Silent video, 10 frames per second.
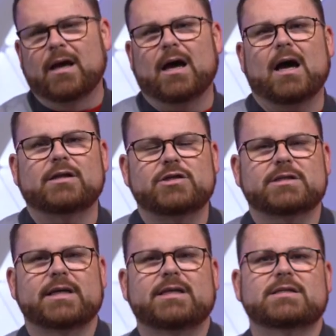uh,
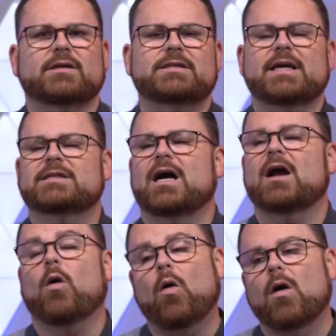just like this on
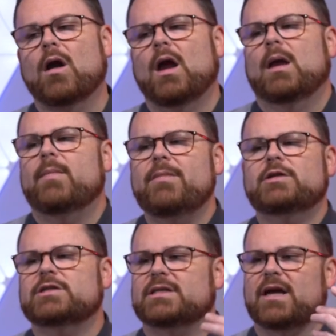TikTok, or maybe
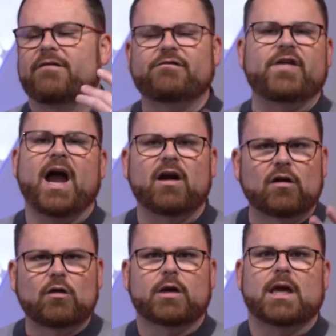just a fire
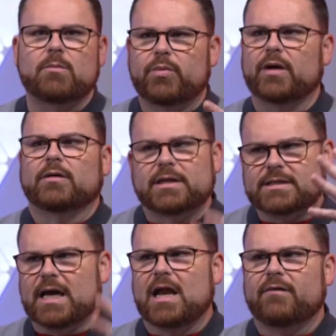looking build
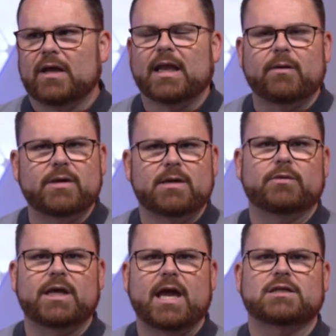inside of it like we did
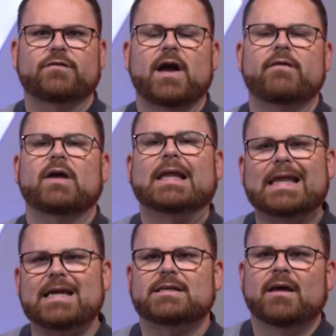with the H5
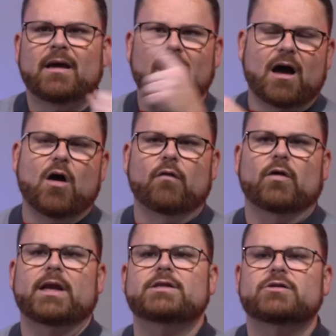Elite uh,
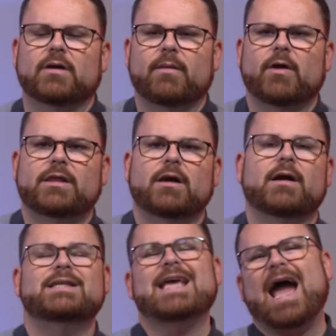over on Instagram right there.
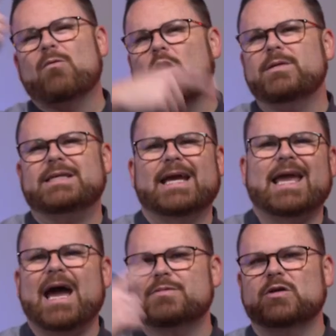It's at
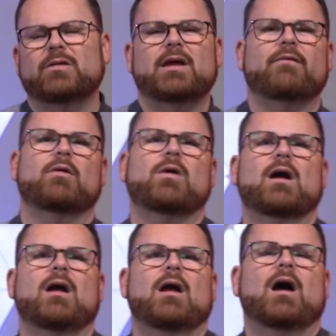Robeytech, absolutely
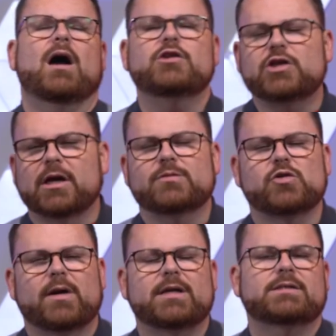everywhere. Uh, you should come
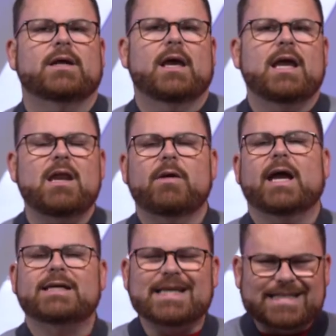join us. Anyway,
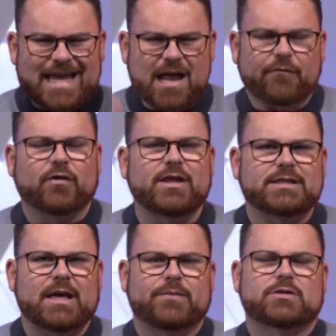guys, that's it for
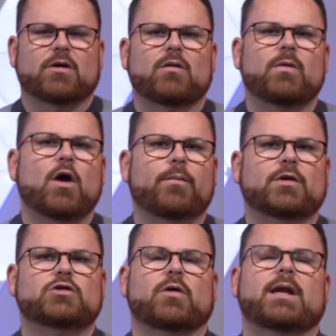this episode. We hope you
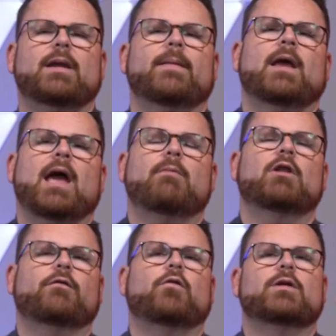enjoyed it and we
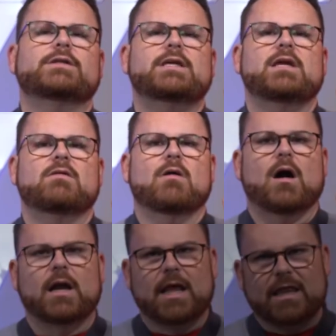look forward to seeing you
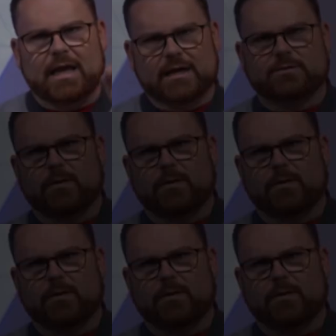on the next